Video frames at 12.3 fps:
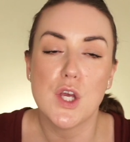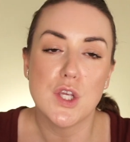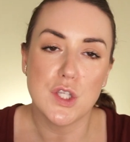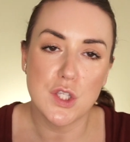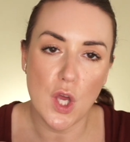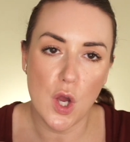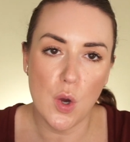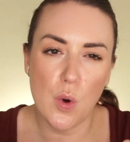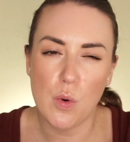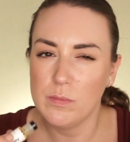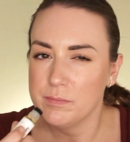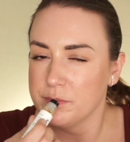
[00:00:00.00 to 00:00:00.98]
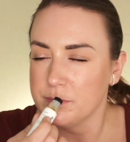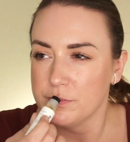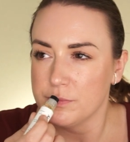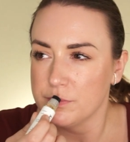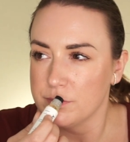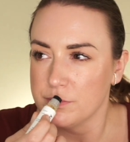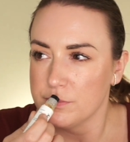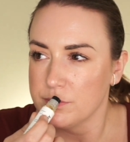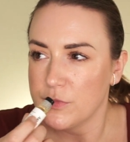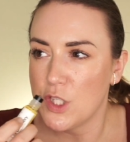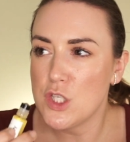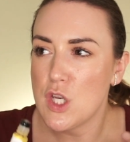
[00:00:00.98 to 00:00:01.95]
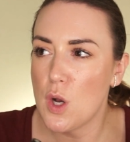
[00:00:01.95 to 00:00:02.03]
So
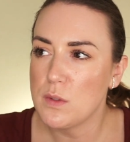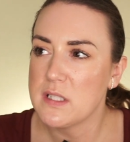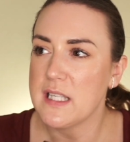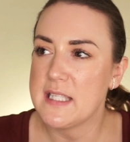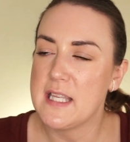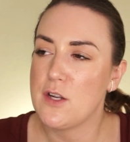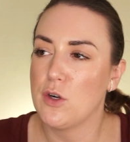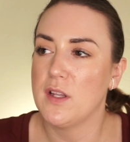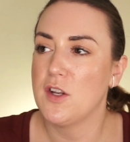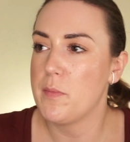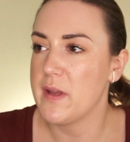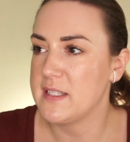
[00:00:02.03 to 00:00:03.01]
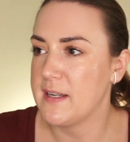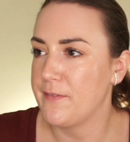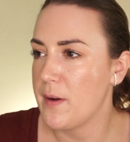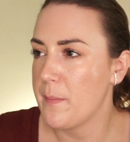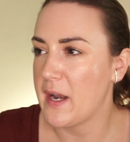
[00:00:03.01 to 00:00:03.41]
the notes listed are a little bit different,